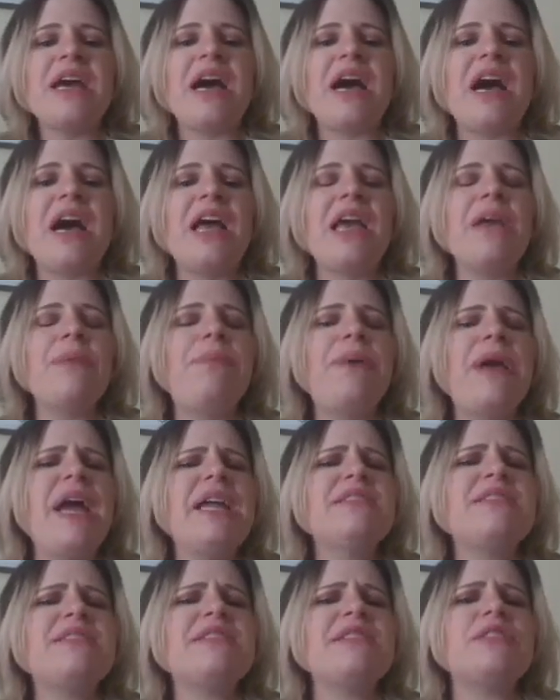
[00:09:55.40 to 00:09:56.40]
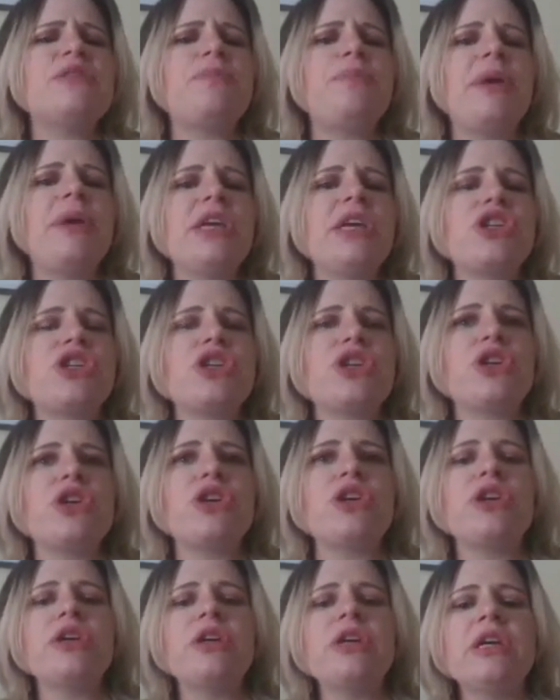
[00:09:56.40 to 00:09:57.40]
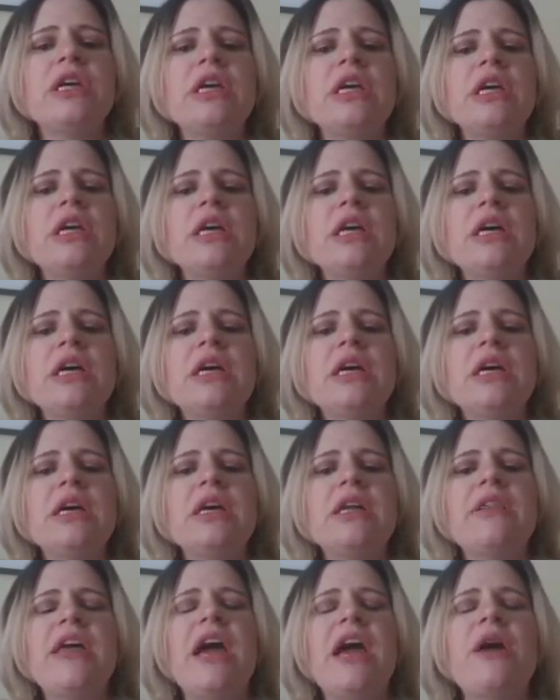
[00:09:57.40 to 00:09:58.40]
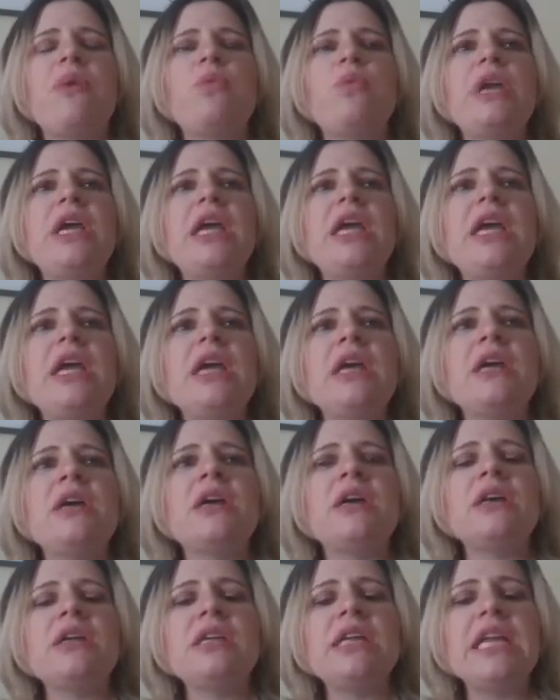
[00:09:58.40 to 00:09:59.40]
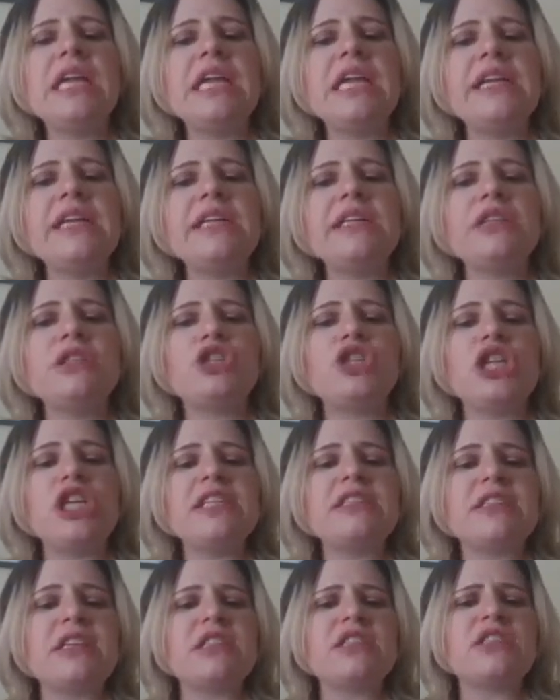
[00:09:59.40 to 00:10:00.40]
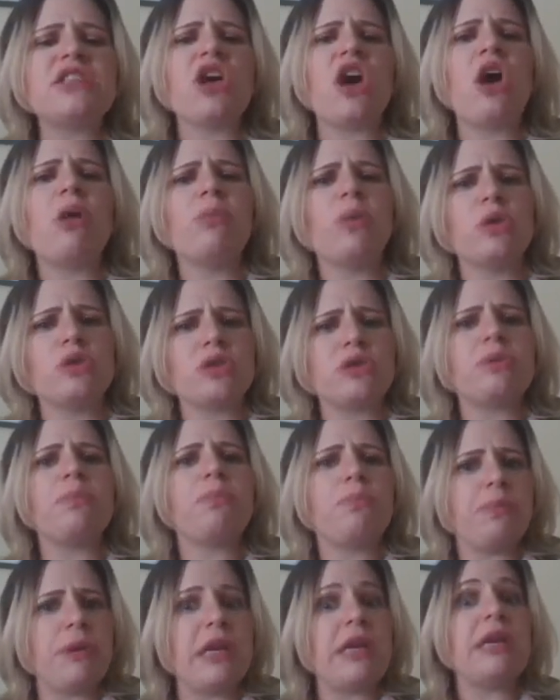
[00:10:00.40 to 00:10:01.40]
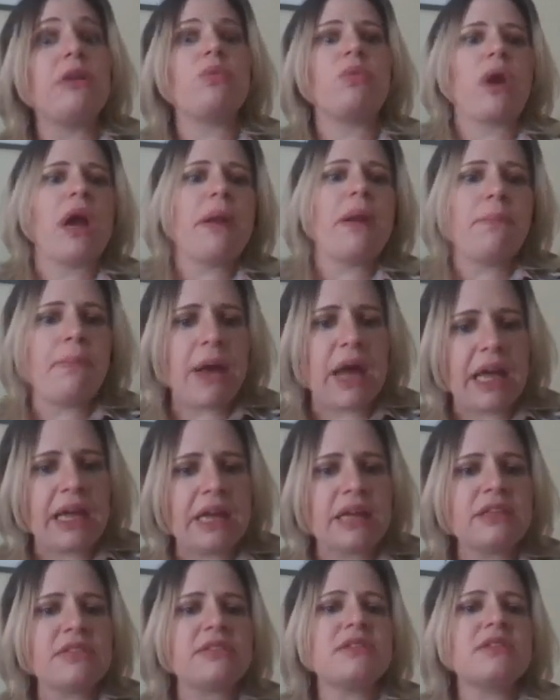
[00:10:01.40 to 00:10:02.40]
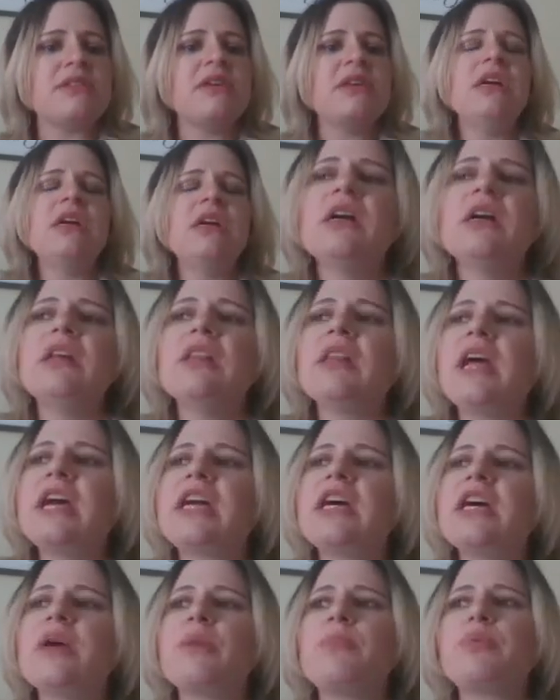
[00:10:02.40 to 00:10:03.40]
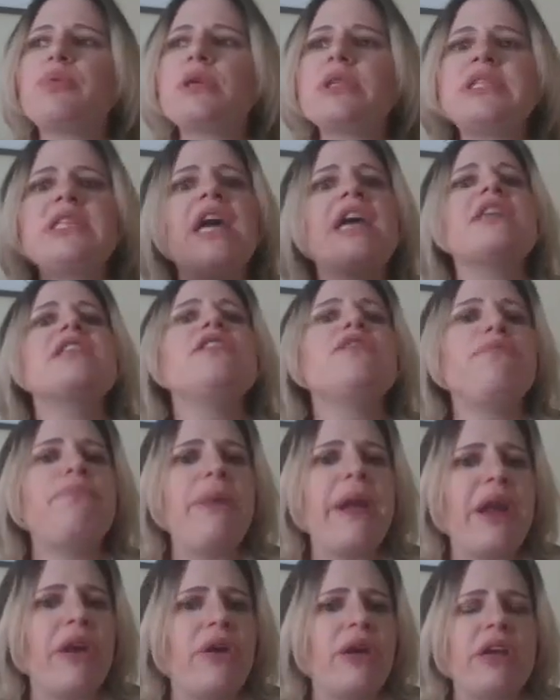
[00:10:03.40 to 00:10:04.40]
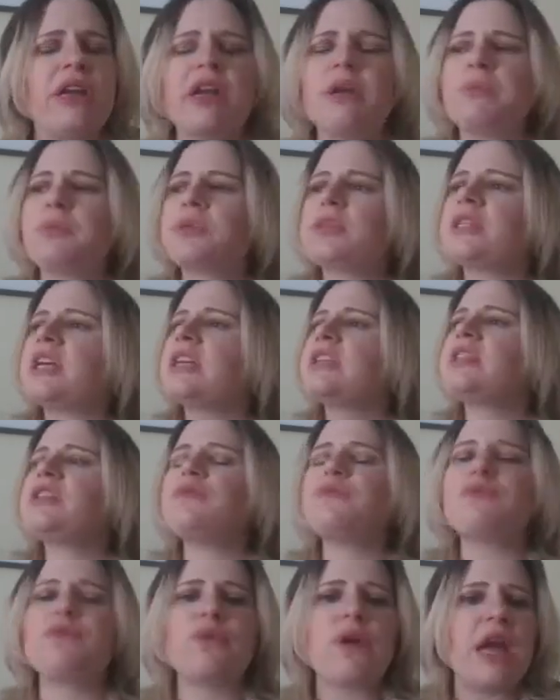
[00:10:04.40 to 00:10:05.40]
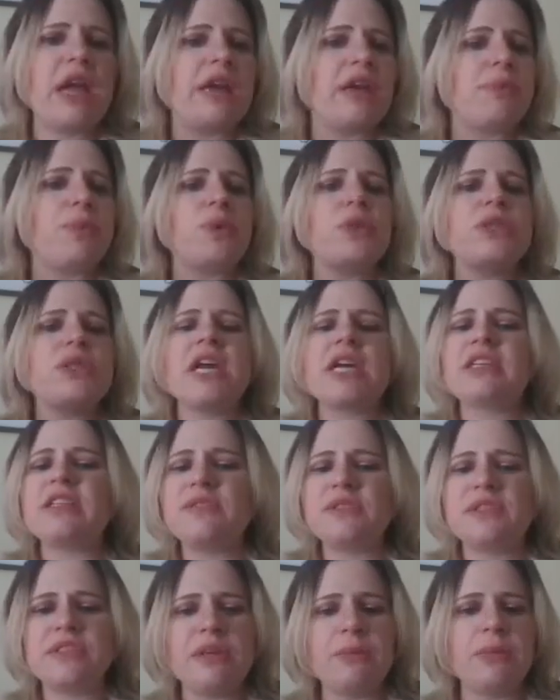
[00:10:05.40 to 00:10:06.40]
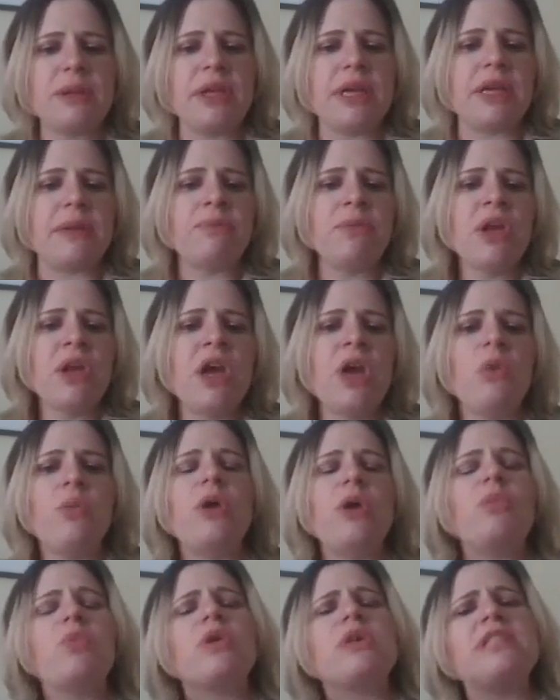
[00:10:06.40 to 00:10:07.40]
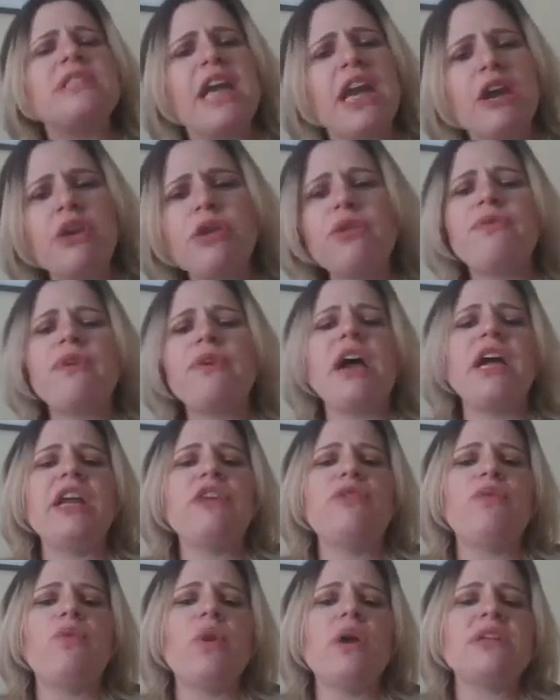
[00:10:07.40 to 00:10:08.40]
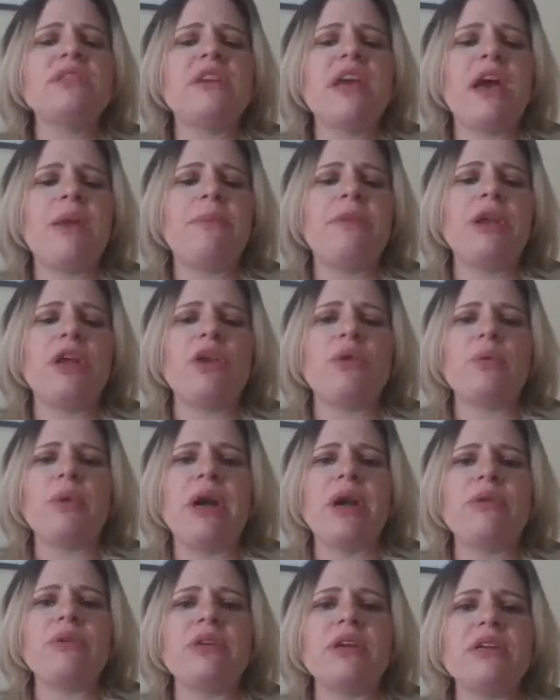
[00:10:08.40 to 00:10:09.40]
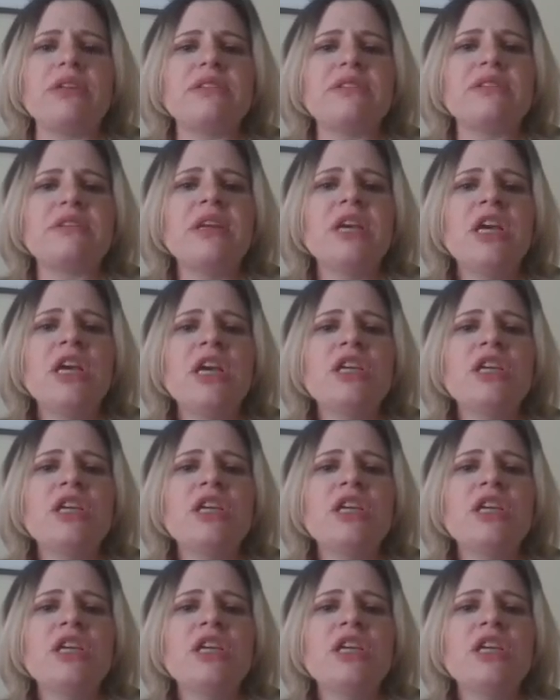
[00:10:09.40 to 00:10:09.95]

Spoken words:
it paints this picture that we need Jesus to almost be right by us, like a protective parent, a protective friend, a protective sibling, when we're terrified of what is happening around us.